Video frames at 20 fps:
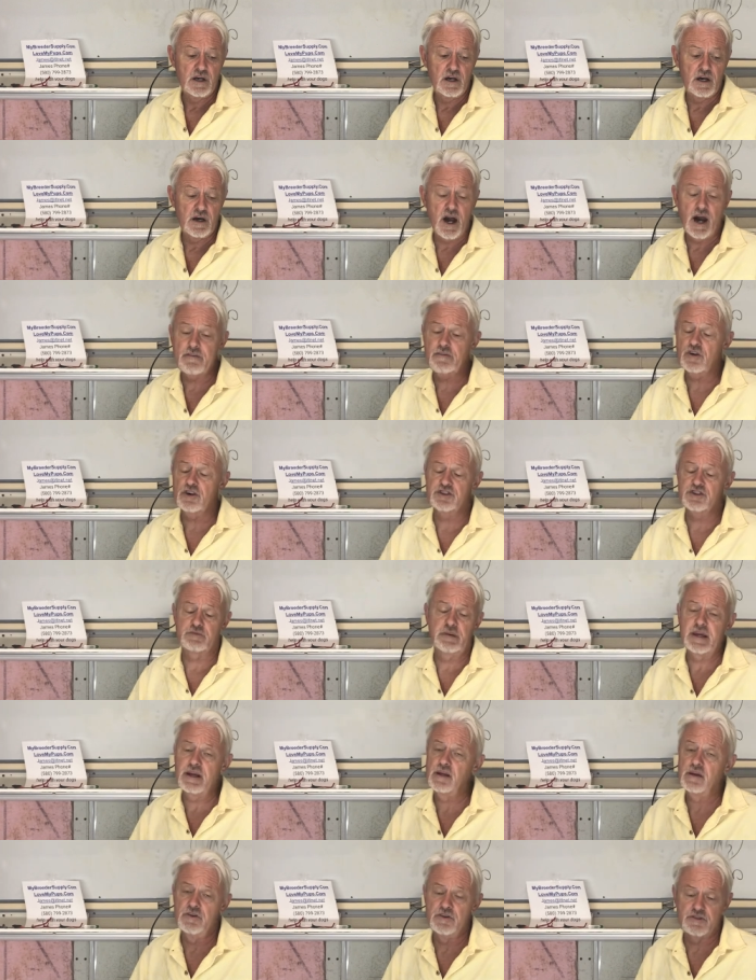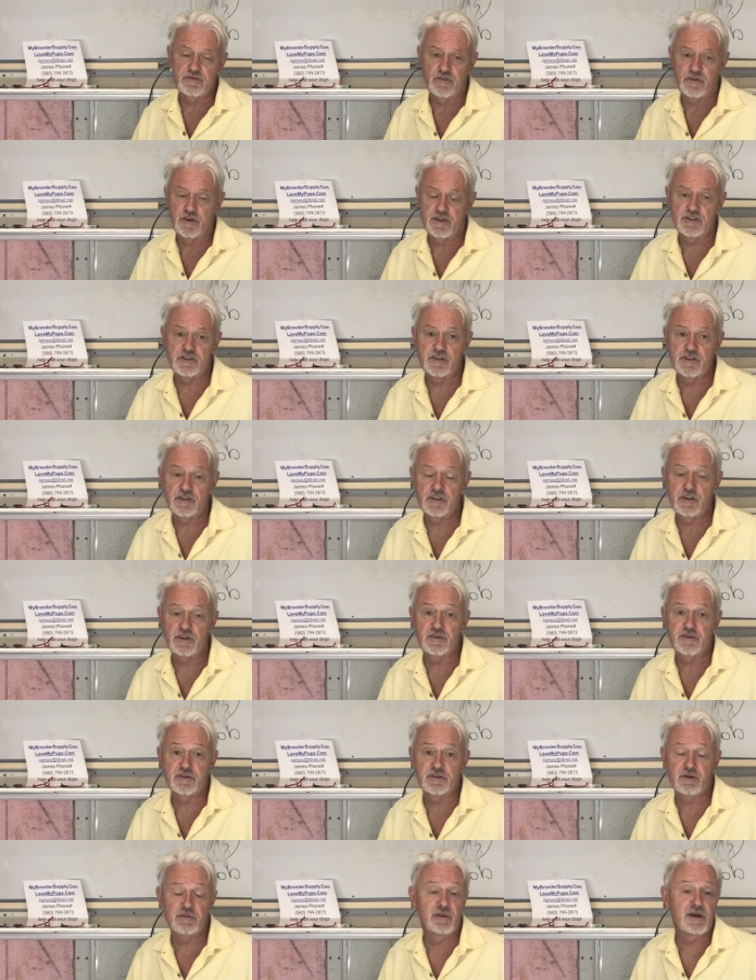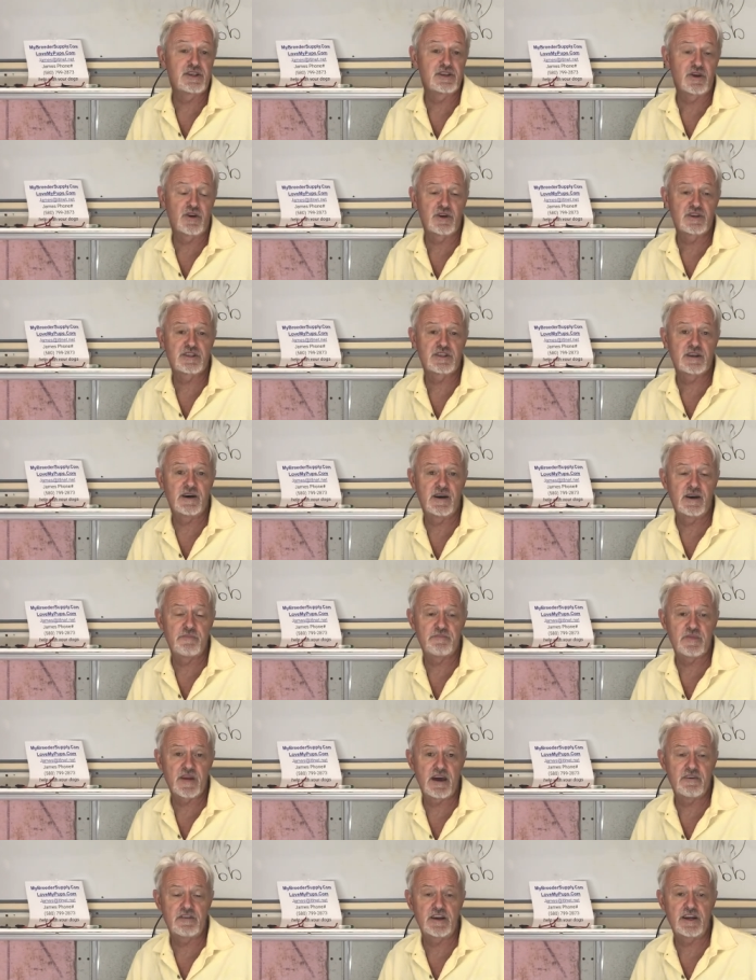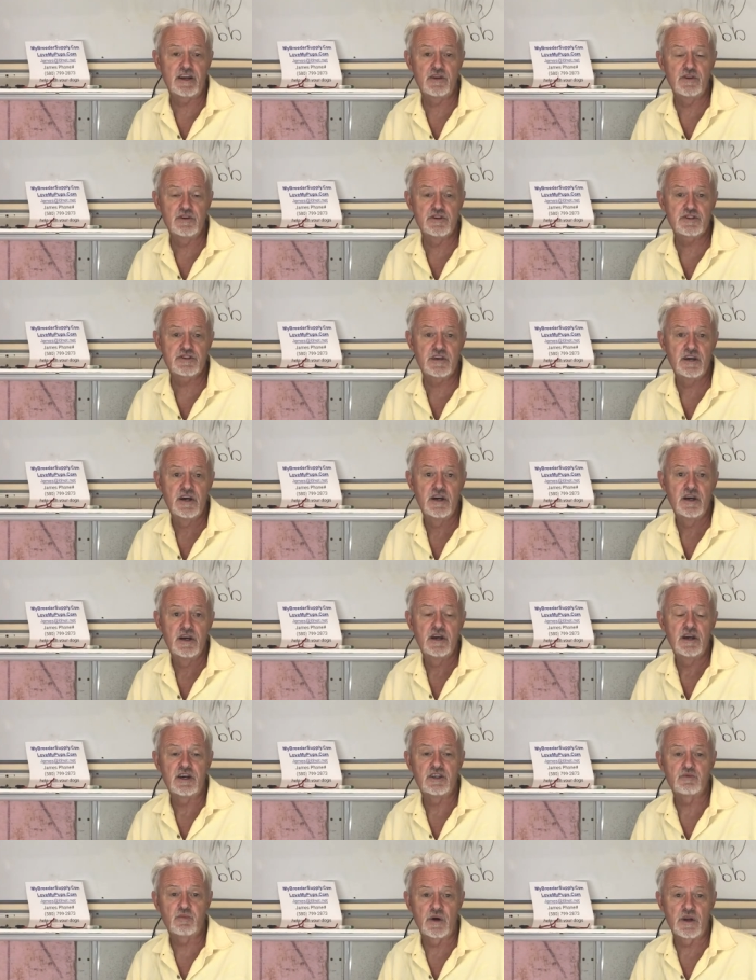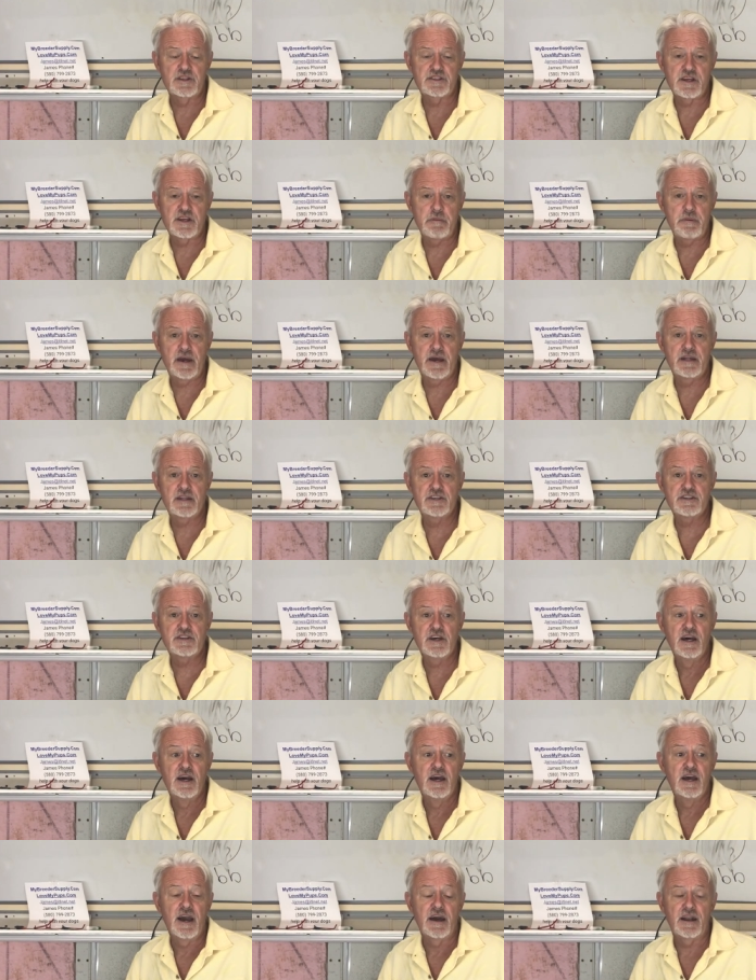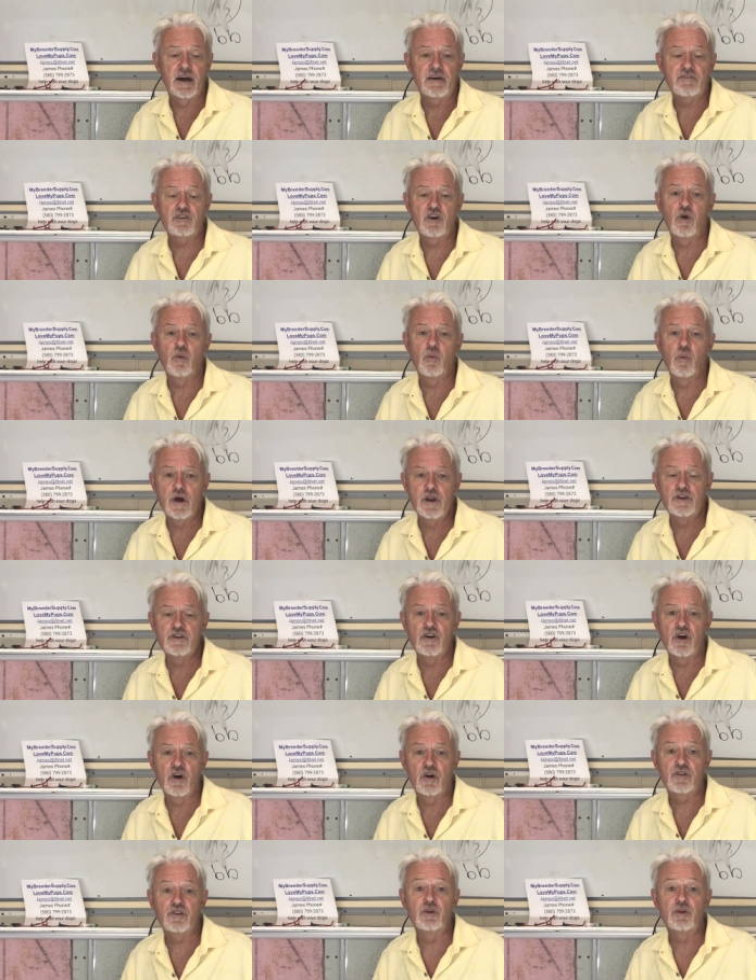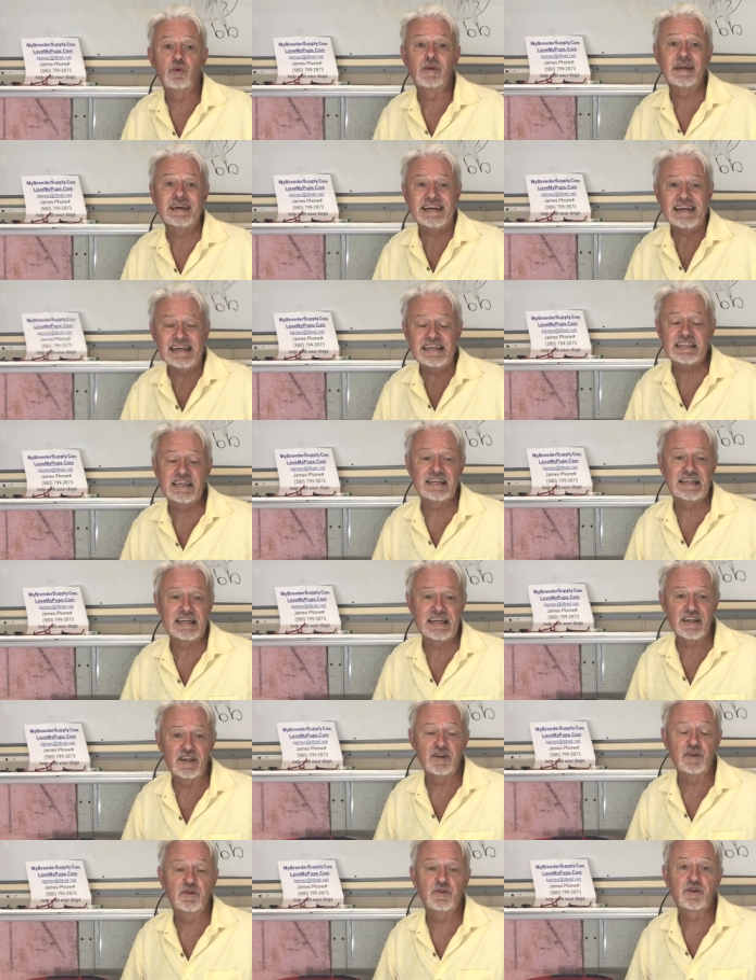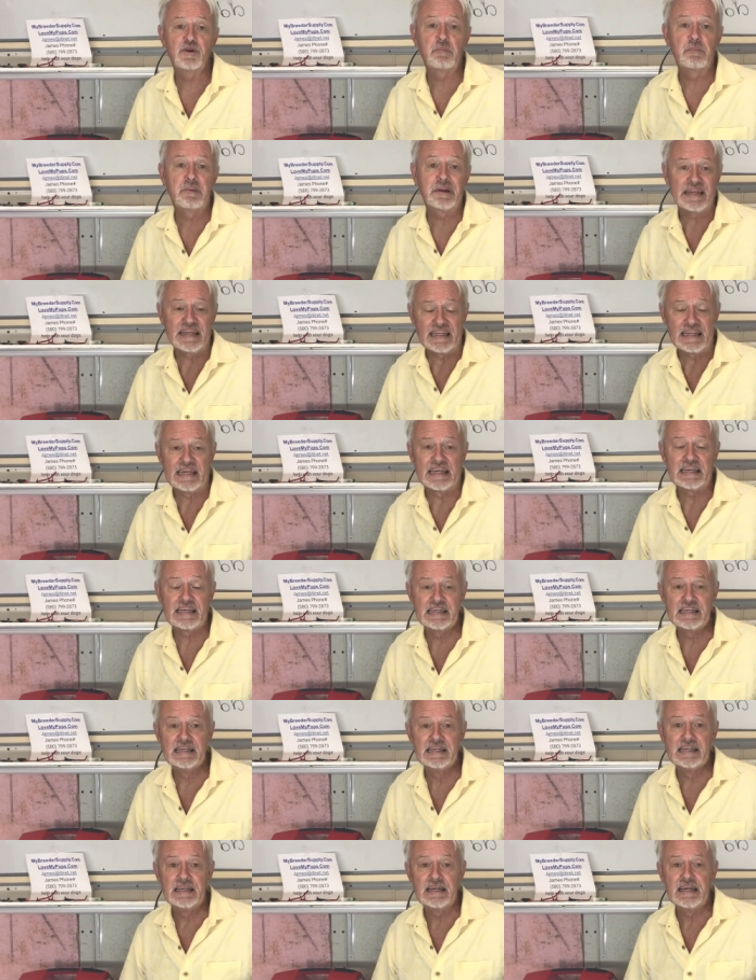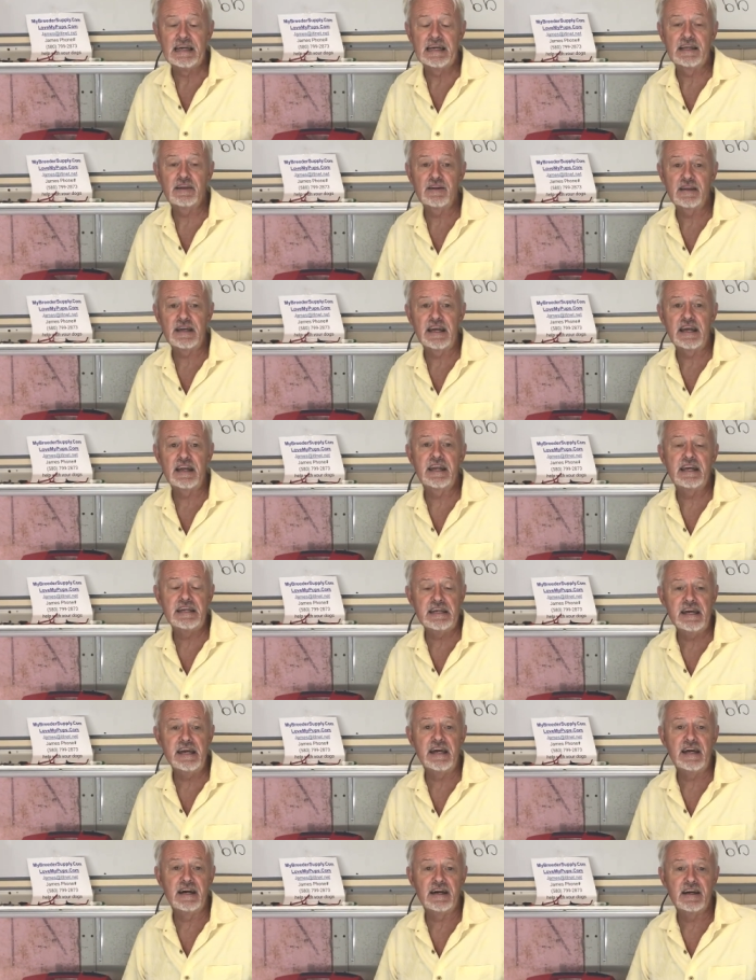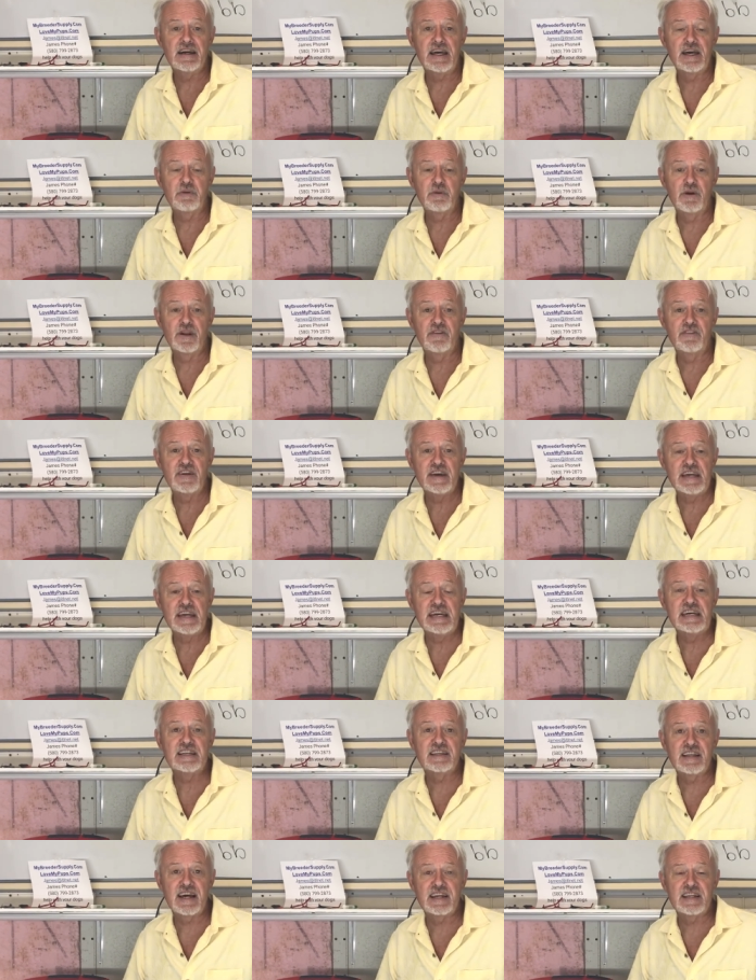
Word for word: Uh, I've got some igloos, for instance. some of my dogs um, have igloos as well as their pens. And I've got one dog that will eat an igloo completely. It'll, in a year, it will have eaten